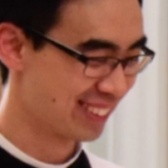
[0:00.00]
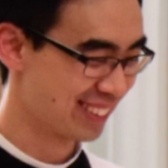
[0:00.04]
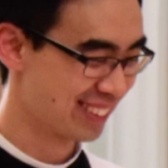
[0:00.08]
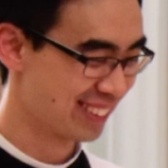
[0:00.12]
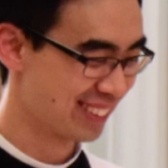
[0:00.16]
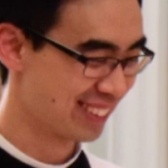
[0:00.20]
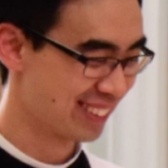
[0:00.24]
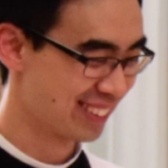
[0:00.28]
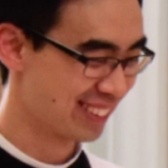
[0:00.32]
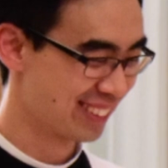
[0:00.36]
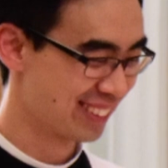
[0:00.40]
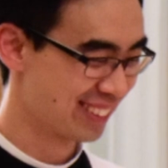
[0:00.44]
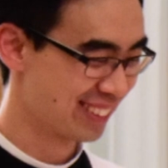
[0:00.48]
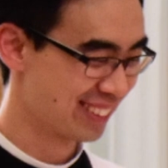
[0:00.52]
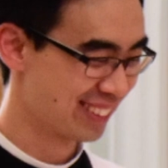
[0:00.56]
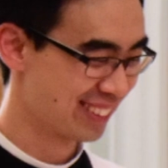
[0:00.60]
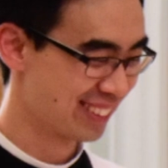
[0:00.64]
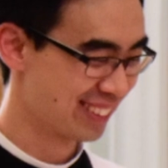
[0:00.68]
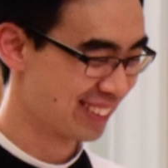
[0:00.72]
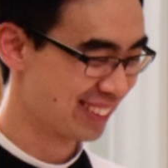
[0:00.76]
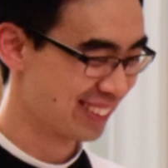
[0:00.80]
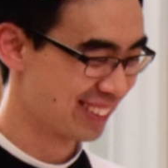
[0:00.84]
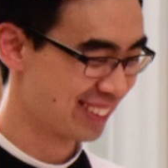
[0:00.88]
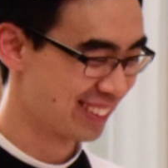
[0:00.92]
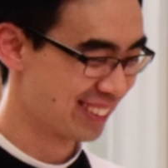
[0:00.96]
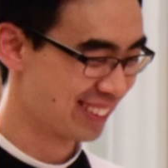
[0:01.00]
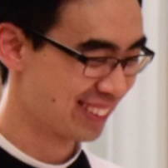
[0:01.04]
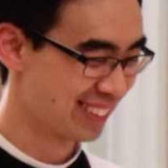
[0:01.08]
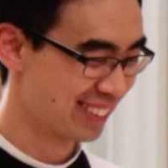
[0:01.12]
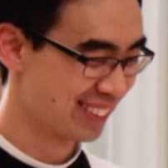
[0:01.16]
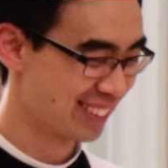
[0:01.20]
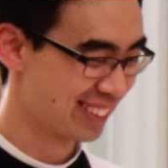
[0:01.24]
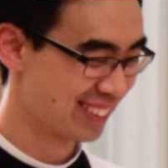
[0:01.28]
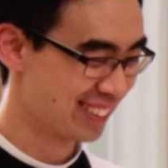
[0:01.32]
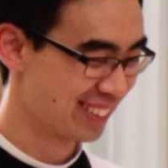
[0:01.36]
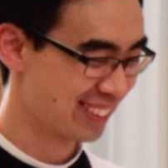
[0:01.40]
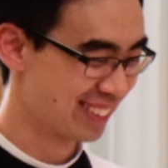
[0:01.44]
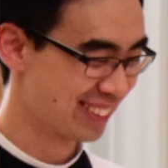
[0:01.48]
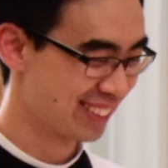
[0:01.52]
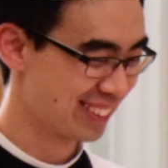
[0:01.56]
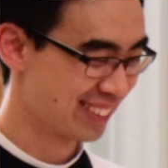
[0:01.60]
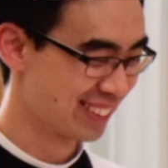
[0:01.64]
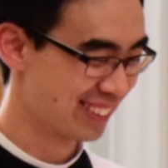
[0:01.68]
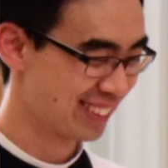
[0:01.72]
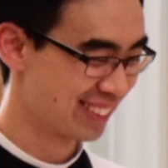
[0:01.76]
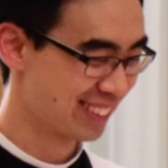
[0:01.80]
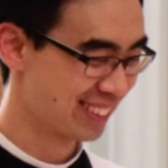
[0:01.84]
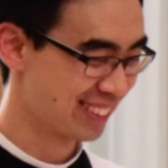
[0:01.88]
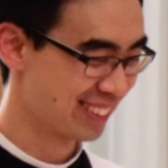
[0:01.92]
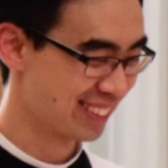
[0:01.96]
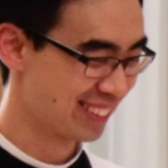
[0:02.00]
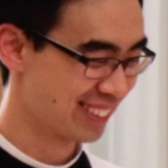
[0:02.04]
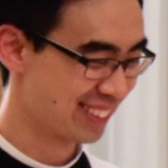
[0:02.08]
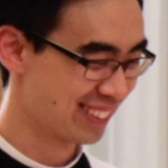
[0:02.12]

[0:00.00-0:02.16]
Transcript: (silence)